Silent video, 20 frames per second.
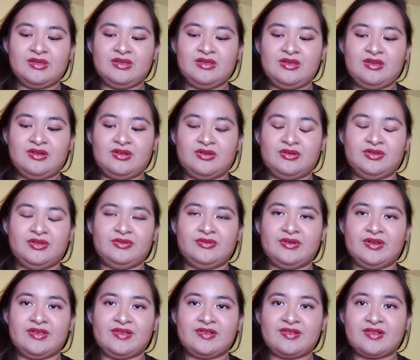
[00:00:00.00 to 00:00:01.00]
the
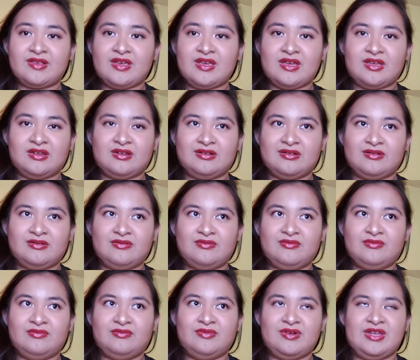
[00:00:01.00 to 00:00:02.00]
risk and
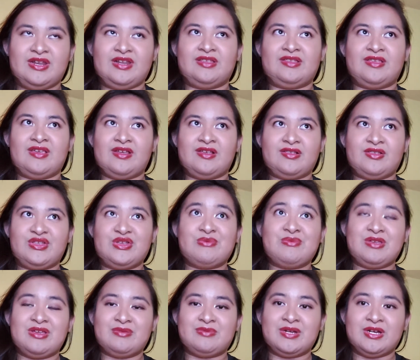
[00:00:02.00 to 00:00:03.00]
what it takes to
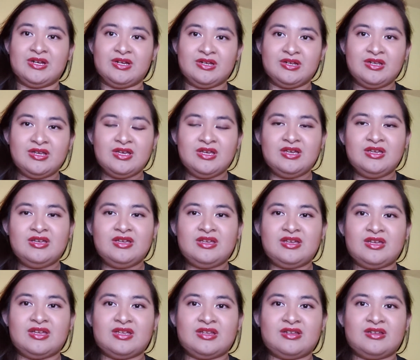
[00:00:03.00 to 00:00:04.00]
be a parent,
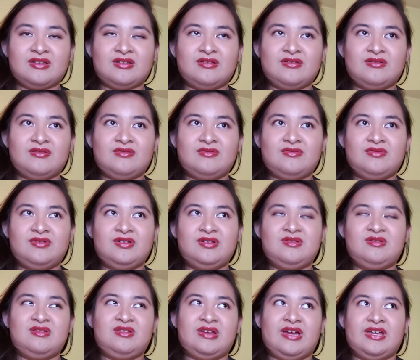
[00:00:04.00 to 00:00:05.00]
it would
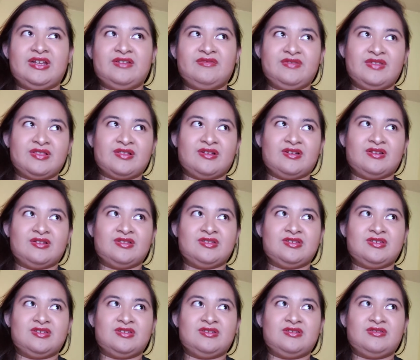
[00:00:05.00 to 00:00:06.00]
kind of
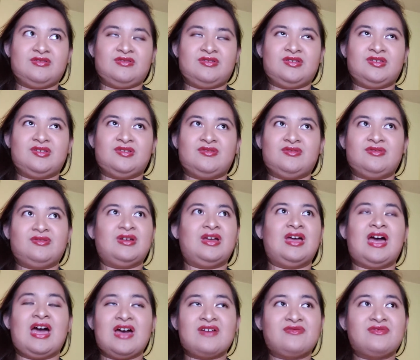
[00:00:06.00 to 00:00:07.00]
discourage you to
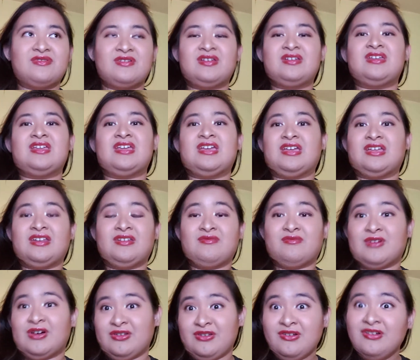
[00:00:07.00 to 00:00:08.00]
have a kid
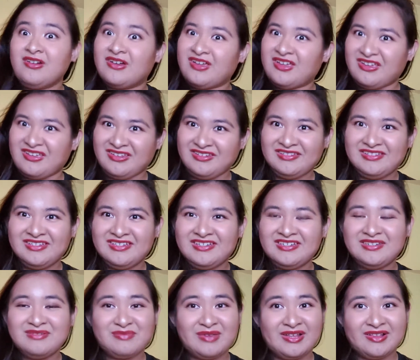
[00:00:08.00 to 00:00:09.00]
while you're a kid,
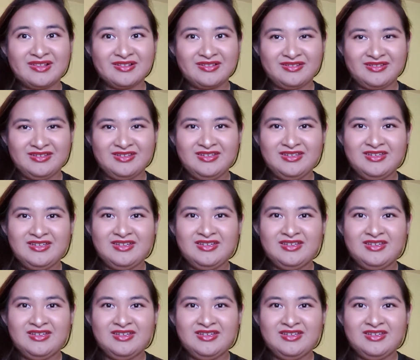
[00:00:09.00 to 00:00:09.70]
basically.